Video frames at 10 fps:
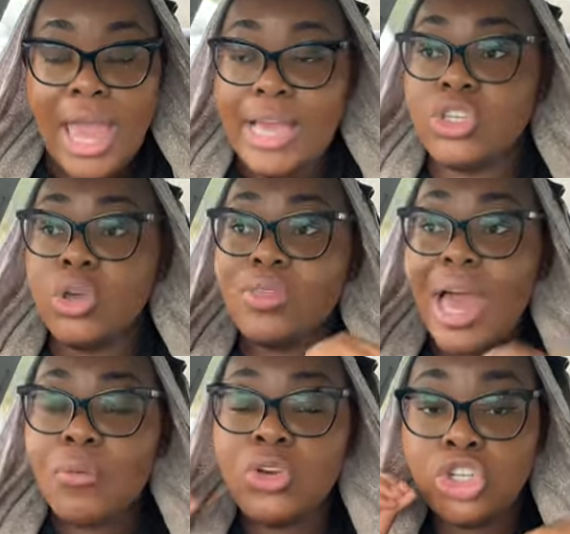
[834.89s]
And so
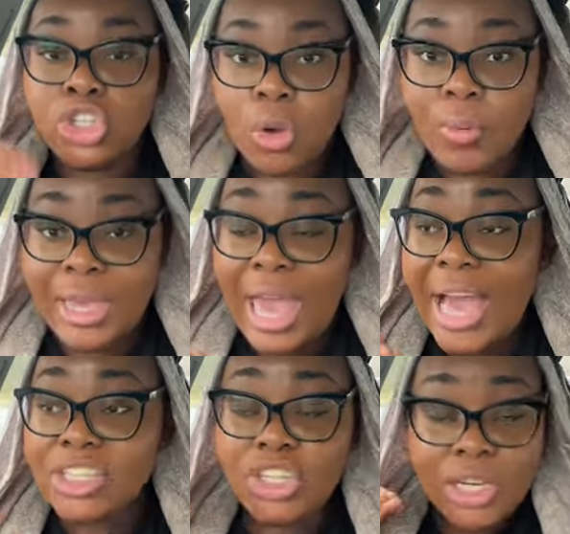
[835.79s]
that was showing,
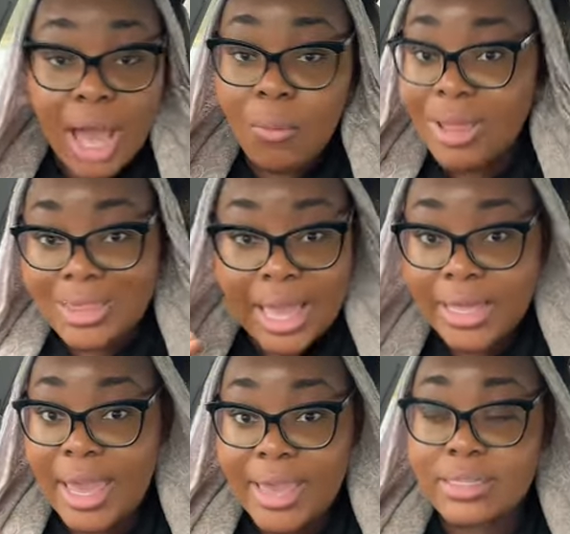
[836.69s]
had she not won
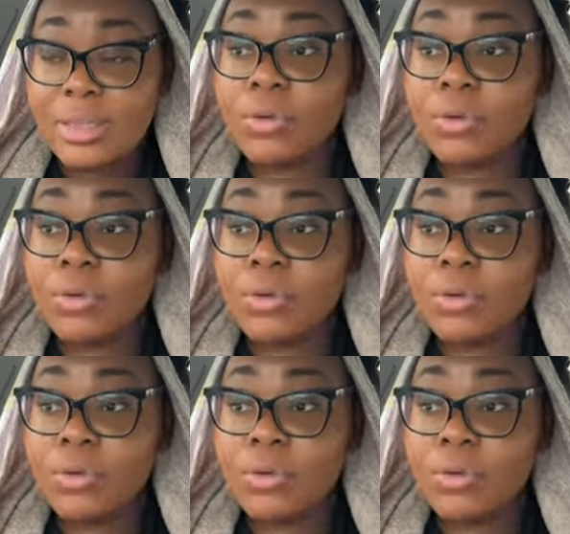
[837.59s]
that case,